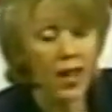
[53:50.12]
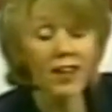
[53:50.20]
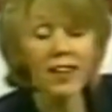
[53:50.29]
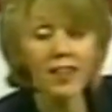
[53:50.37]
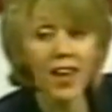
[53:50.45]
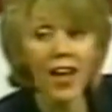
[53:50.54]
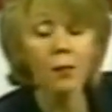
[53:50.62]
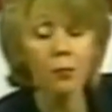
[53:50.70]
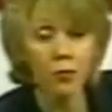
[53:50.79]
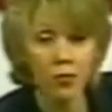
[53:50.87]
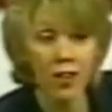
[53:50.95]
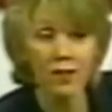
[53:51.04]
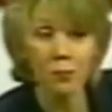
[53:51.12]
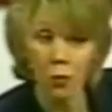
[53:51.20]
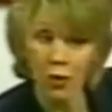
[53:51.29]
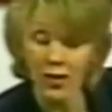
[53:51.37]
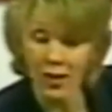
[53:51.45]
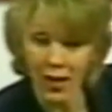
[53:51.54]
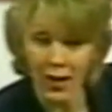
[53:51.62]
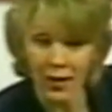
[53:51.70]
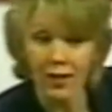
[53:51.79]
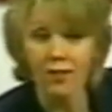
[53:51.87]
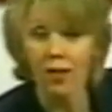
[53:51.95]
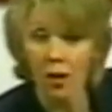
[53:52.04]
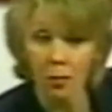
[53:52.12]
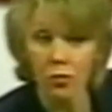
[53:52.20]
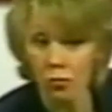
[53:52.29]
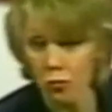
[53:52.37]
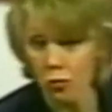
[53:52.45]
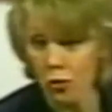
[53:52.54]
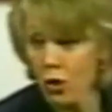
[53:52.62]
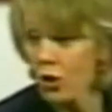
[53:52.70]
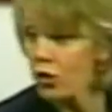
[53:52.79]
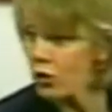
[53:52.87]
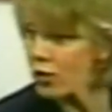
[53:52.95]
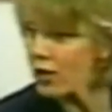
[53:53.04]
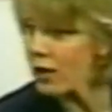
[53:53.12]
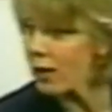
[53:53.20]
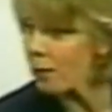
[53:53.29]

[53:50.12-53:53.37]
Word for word: And 99.9 is coming through your